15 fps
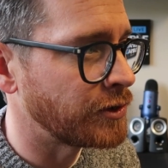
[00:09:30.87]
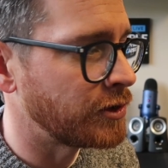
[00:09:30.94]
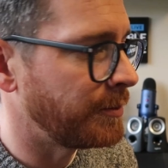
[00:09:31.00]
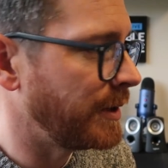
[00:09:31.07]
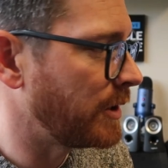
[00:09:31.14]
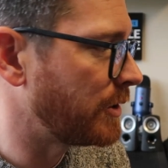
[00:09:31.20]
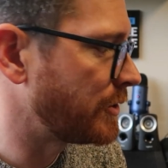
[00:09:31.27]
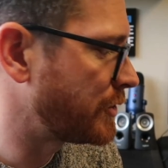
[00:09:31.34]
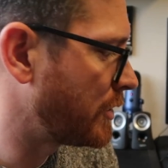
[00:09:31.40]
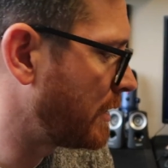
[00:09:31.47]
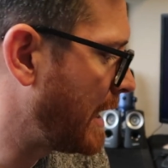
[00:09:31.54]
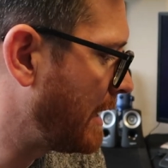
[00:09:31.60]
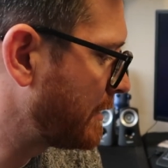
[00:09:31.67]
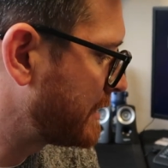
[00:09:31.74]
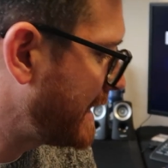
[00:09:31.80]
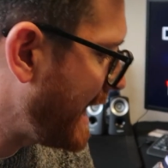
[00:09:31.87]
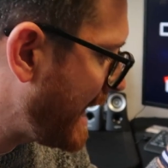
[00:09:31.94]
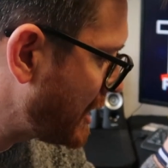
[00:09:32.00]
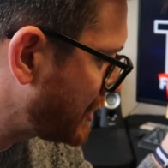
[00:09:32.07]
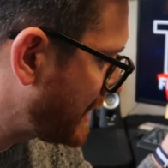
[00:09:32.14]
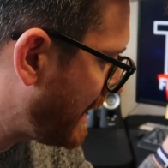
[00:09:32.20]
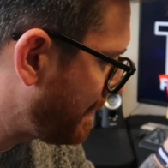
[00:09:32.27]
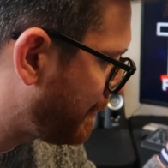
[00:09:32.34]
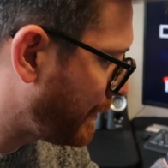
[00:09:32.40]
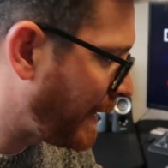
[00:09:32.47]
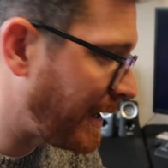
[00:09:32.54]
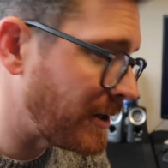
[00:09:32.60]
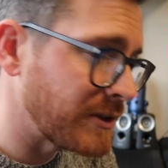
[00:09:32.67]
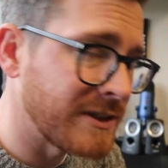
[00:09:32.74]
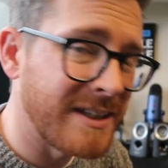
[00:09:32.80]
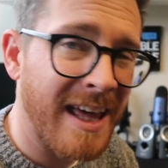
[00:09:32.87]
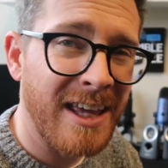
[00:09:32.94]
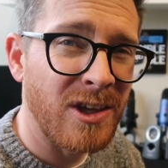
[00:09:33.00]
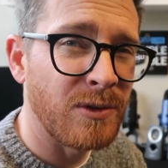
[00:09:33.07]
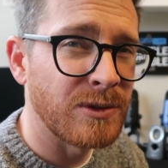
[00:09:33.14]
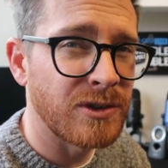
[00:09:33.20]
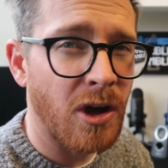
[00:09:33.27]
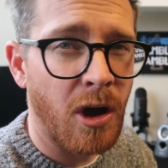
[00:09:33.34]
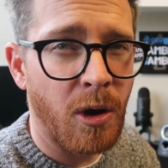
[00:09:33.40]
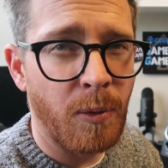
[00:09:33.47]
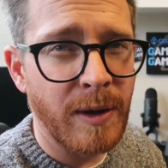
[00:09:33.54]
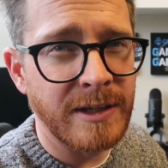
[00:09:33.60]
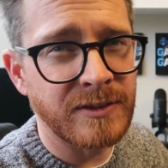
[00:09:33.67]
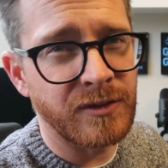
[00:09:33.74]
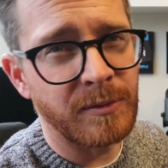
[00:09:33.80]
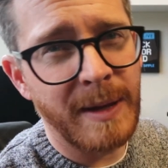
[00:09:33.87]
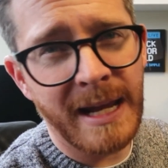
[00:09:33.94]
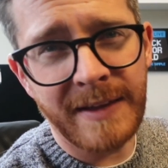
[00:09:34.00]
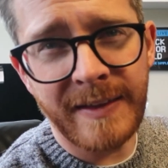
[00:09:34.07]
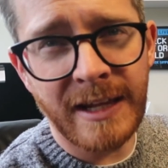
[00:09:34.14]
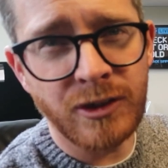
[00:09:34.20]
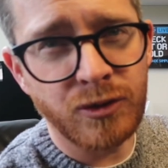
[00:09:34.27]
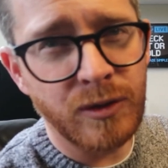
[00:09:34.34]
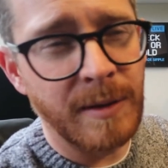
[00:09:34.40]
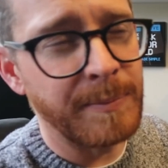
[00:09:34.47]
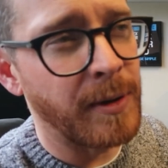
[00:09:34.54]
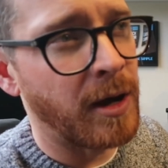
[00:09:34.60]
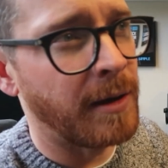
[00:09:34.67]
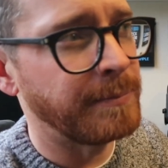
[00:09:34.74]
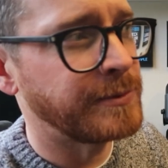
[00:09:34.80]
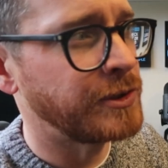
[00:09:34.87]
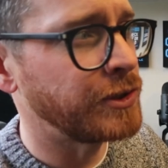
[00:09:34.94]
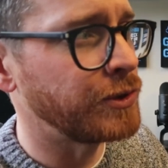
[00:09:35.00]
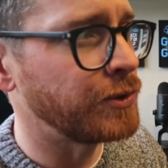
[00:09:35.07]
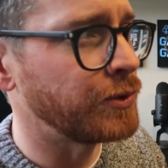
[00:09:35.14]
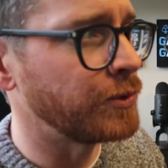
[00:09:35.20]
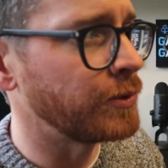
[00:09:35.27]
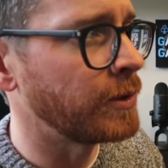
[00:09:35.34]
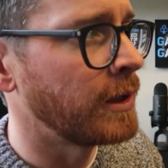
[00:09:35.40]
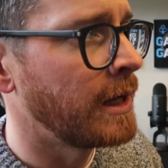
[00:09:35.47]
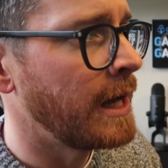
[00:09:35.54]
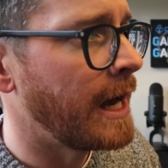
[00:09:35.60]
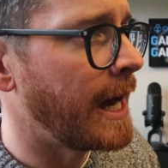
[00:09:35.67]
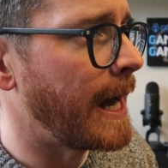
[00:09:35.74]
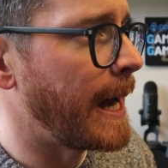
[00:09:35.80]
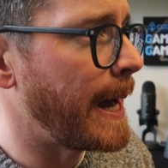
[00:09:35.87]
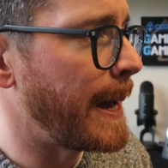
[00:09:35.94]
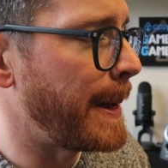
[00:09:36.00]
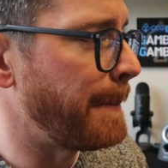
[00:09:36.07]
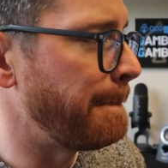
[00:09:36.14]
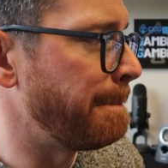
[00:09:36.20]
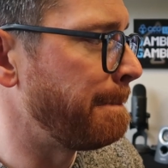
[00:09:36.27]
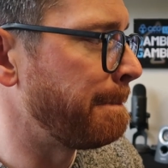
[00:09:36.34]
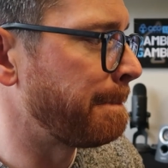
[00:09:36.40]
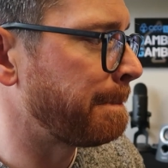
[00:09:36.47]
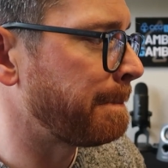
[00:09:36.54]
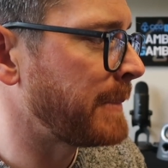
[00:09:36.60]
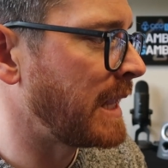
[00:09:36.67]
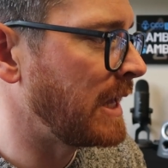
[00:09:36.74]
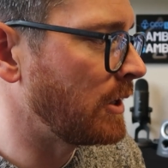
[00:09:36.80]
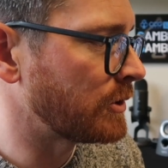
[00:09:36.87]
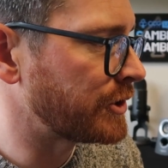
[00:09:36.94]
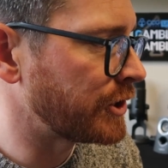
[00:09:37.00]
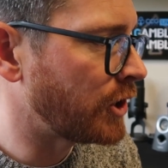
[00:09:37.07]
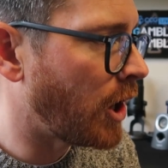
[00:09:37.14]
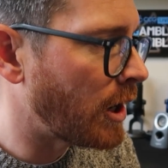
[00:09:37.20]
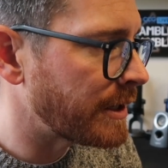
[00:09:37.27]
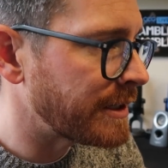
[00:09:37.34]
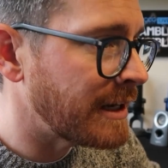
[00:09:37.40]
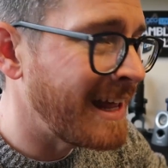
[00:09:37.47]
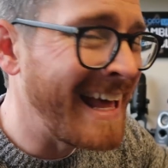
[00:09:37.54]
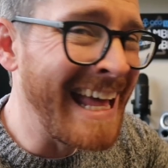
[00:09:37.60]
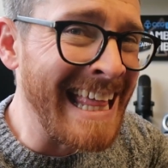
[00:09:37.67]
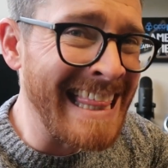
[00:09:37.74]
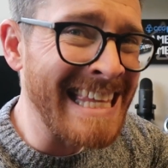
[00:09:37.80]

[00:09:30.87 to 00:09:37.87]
Should be a good turnout. Cash game players, thank you as always for making that trip up to um, Hilton Garden.